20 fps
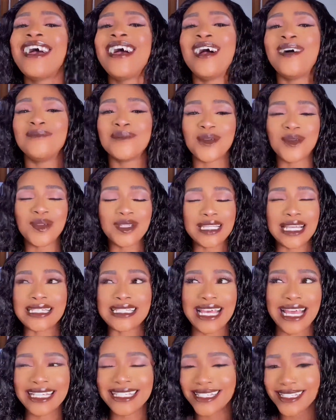I'm always
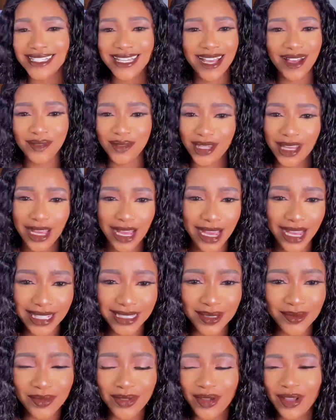excited to have you
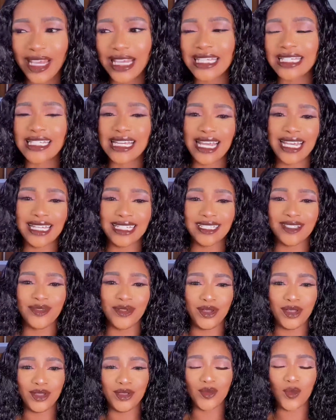guys. I'm very excited for
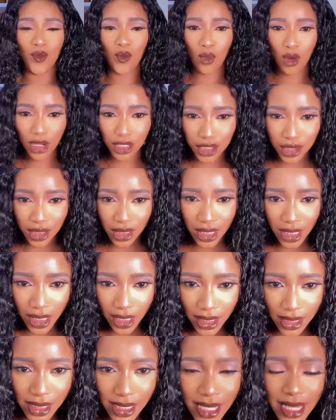you to watch
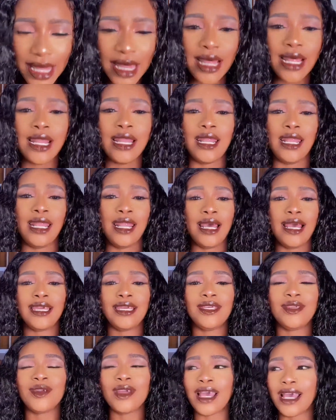this
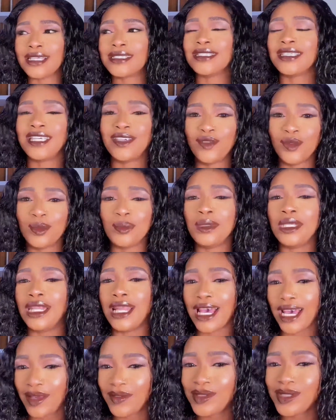live. You guys are giving me
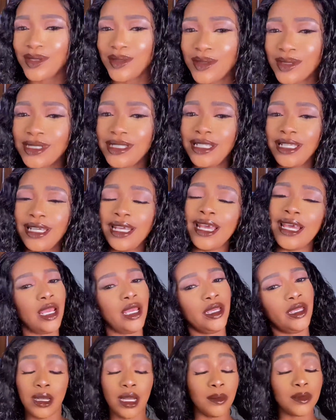life, seriously.
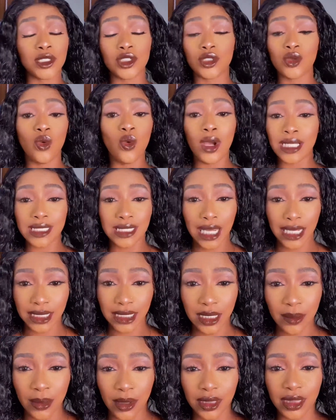And I'm so
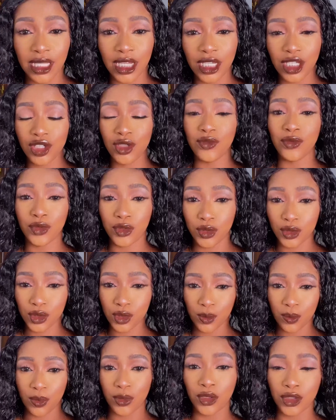excited about, thank you for your
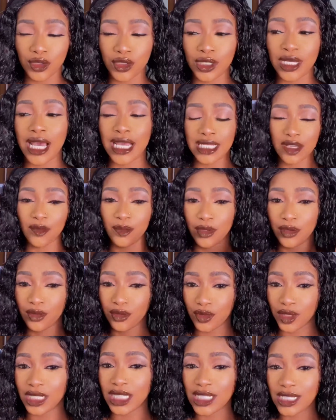support. You guys have
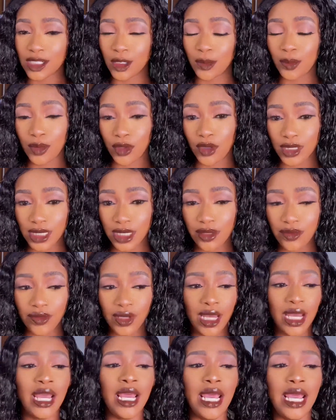been really
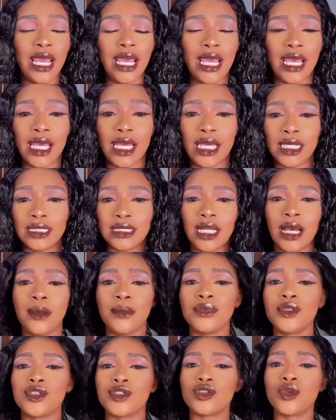supportive and
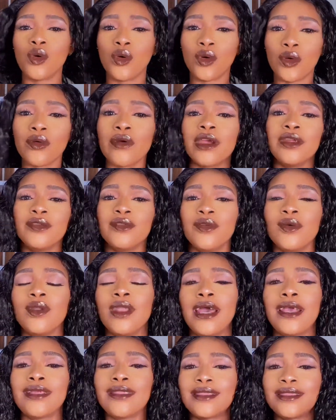I'm so grateful.
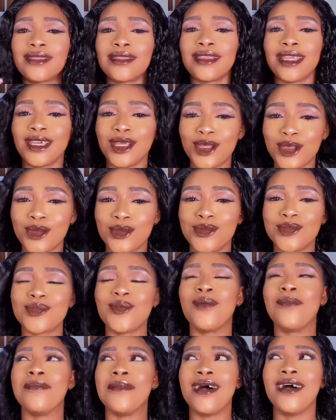Like, thank you
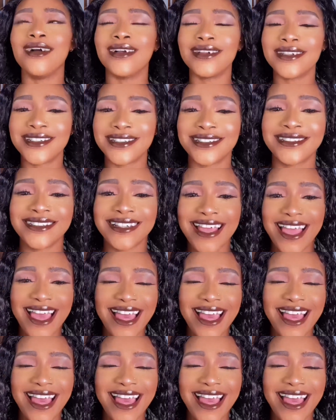so much.